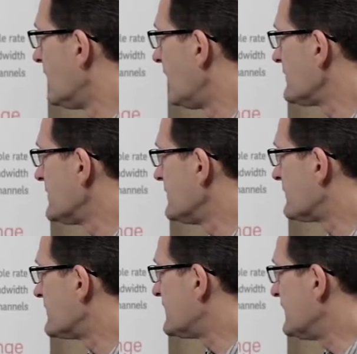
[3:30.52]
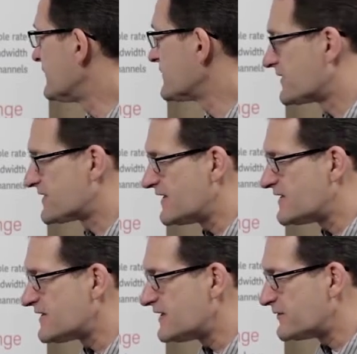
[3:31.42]
Obviously the receivers are
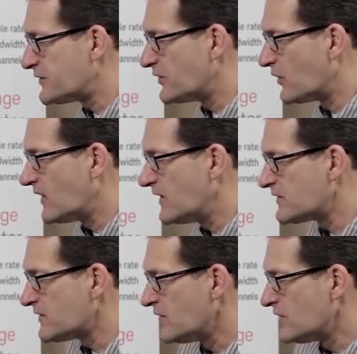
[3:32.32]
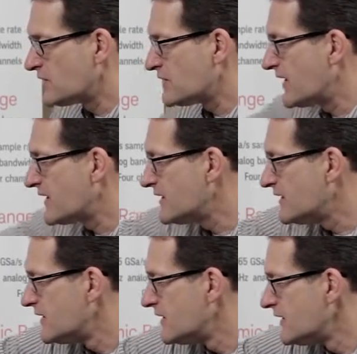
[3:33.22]
sensitive to noise, so I
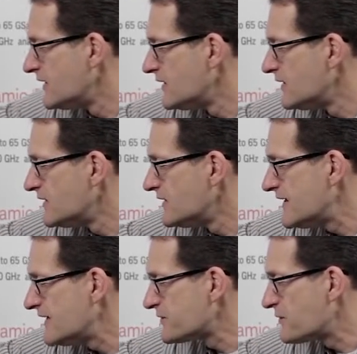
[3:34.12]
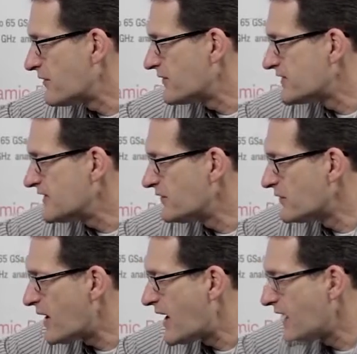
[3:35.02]
can test my
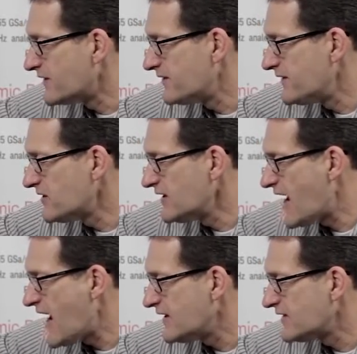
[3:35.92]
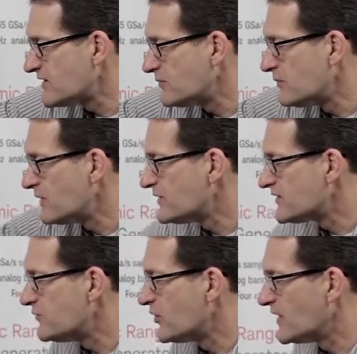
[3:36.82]
receiver by artificially adding some
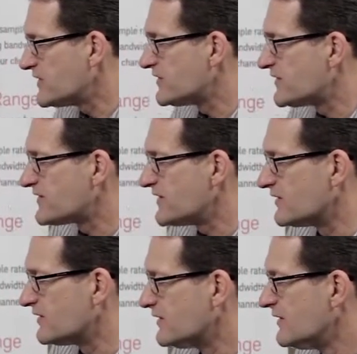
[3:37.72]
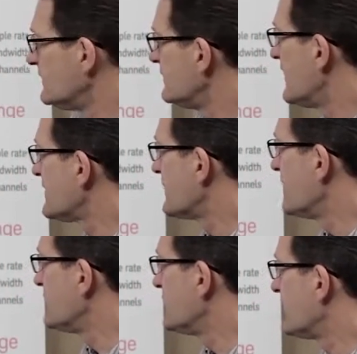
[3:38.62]
noise to the signal. That's what
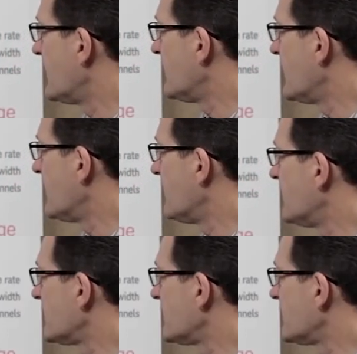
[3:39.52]
I'm doing right now.